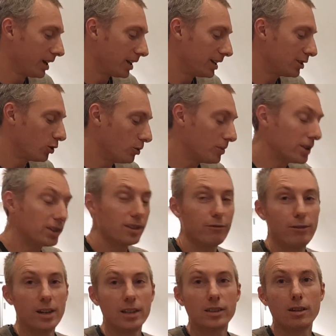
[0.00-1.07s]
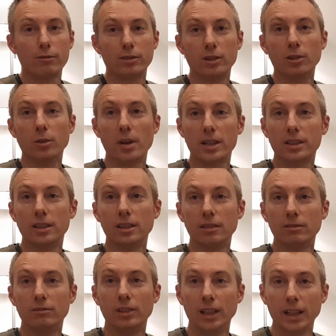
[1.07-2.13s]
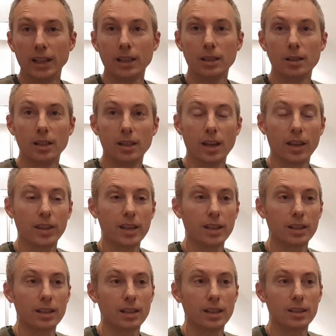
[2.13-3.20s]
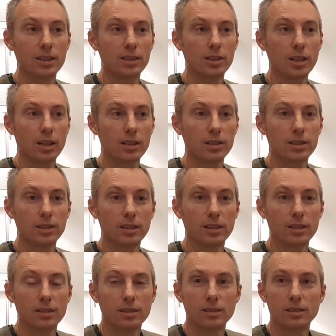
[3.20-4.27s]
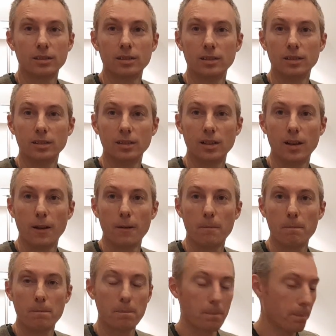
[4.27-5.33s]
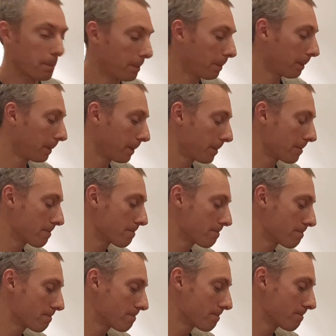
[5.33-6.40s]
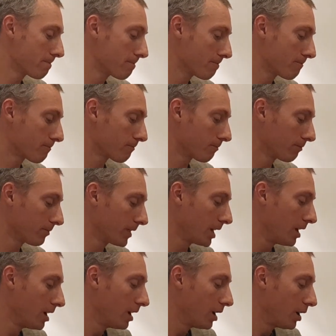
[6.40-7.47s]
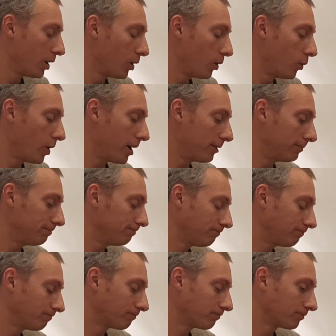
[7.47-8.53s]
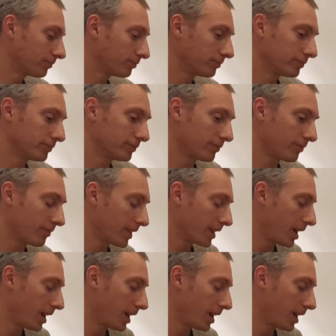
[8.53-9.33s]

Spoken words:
It's almost a philosophical question, really. I think it's is it because purely because of its sound and its emotion through the sound?